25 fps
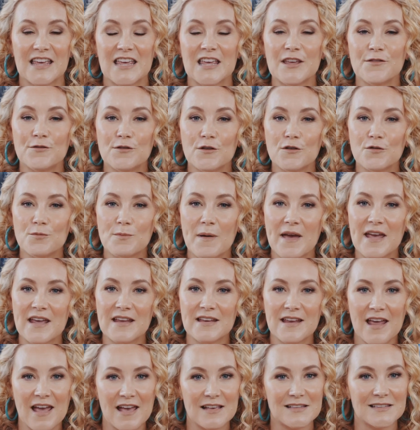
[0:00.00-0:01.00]
If you've
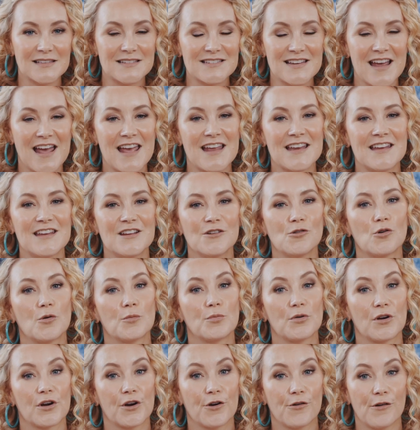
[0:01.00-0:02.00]
been hesitating or
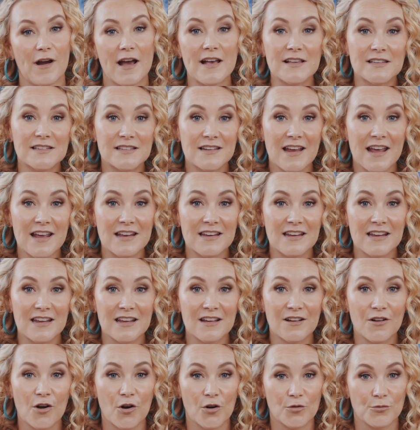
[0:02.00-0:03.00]

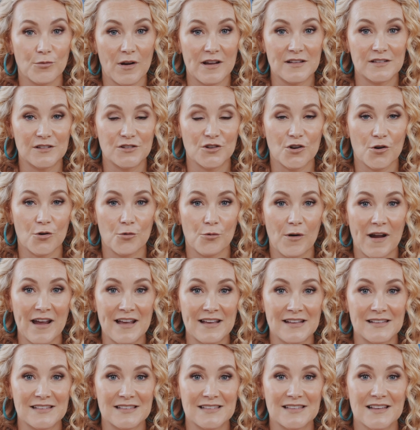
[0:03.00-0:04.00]
procrastinating on raising your
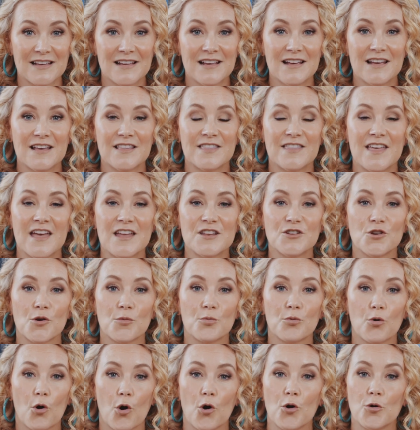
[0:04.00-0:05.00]
rates, then you're
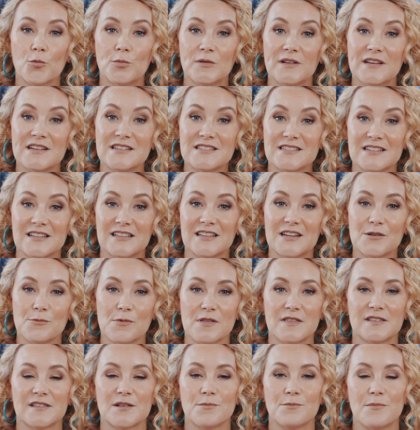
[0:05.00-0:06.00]
probably dealing
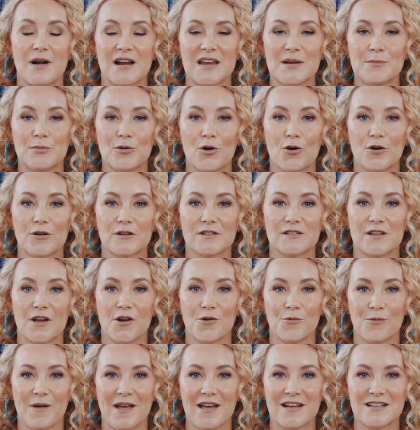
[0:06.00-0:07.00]
with some money blocks
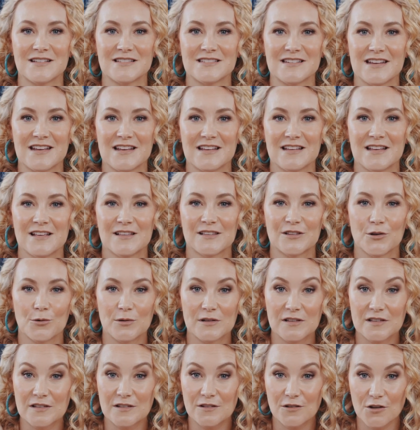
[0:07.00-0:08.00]
around it. So
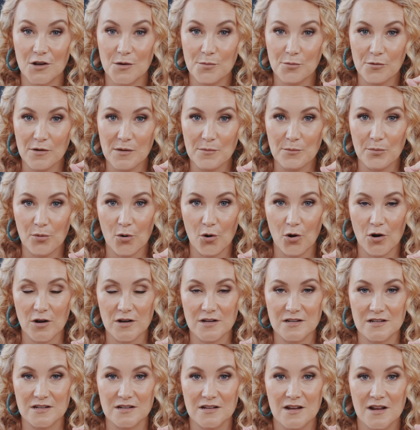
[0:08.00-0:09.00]
it's super
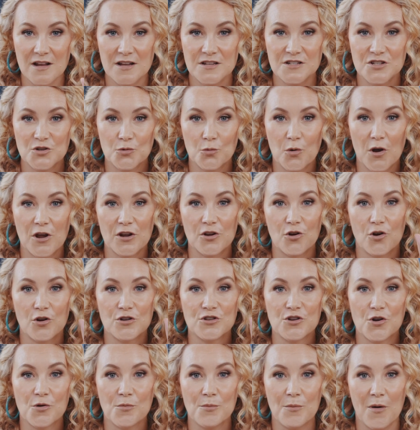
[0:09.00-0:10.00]
important to work
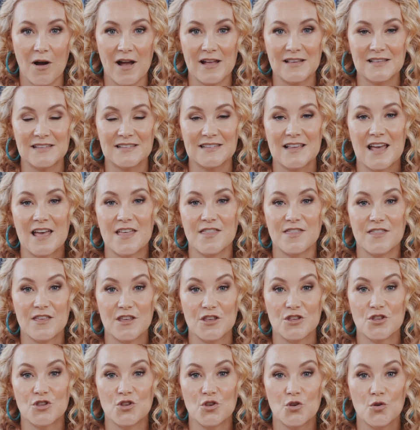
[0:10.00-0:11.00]
on your mindset
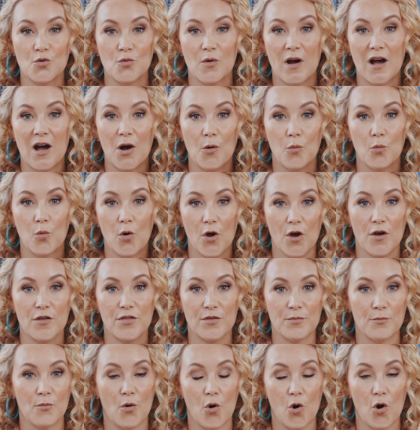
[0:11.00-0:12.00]
that you are
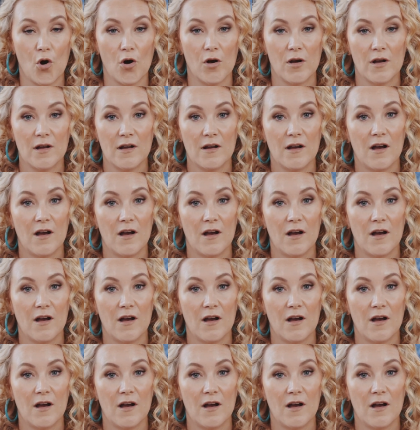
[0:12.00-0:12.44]
worth more.